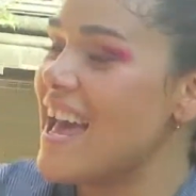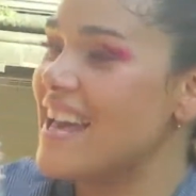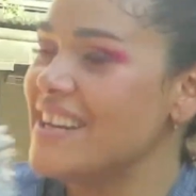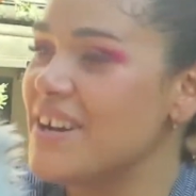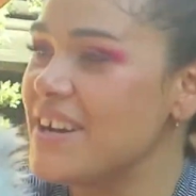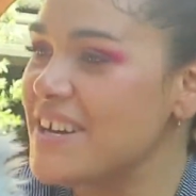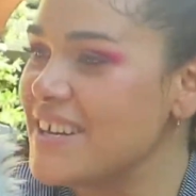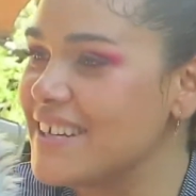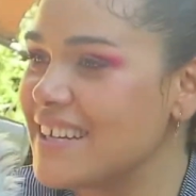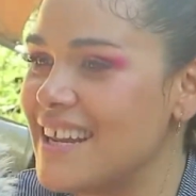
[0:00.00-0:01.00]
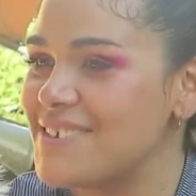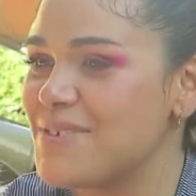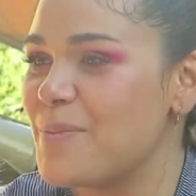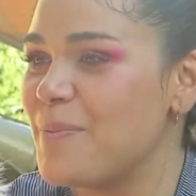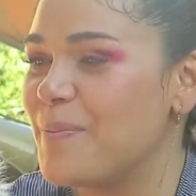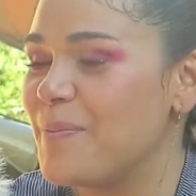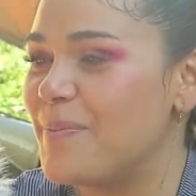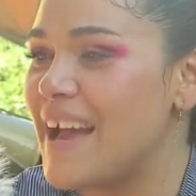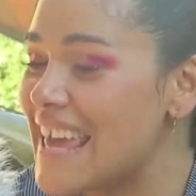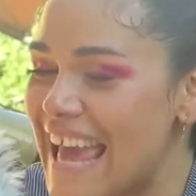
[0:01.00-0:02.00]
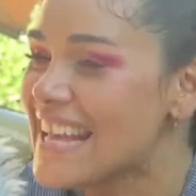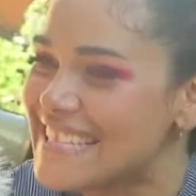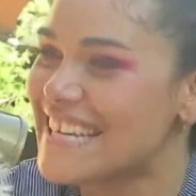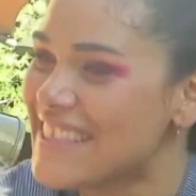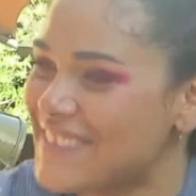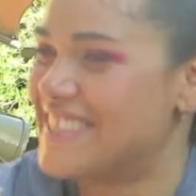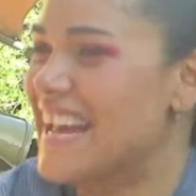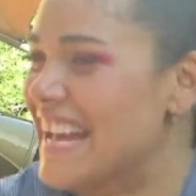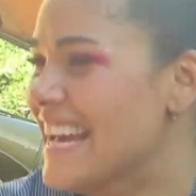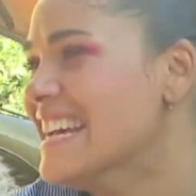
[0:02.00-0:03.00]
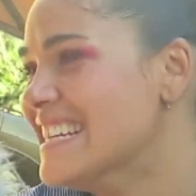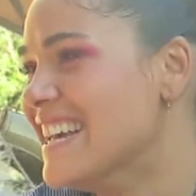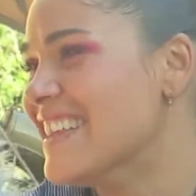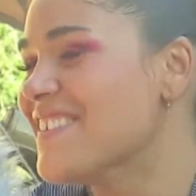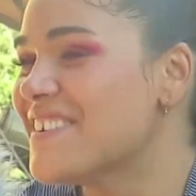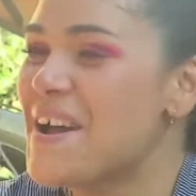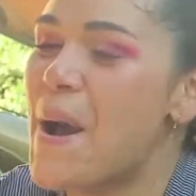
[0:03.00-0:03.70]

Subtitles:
And Klerksdorp. I can't say the word.